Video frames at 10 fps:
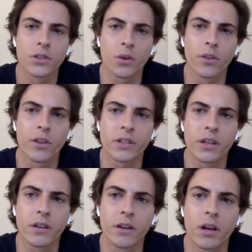So
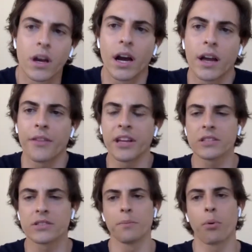this, I think
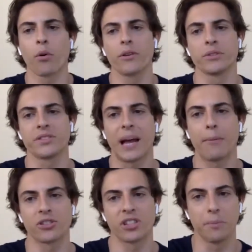it's important to
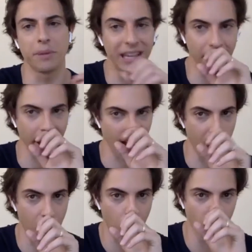establish at the beginning
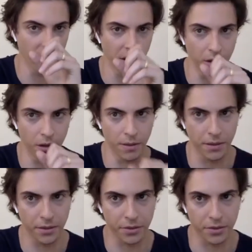how
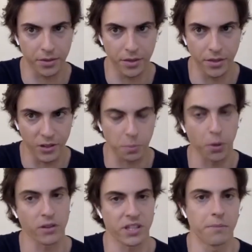this
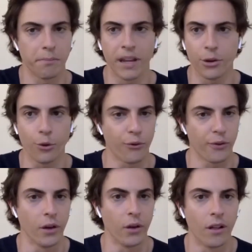person made you
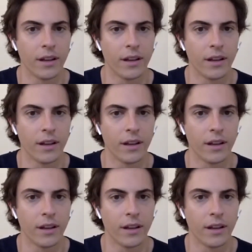feel.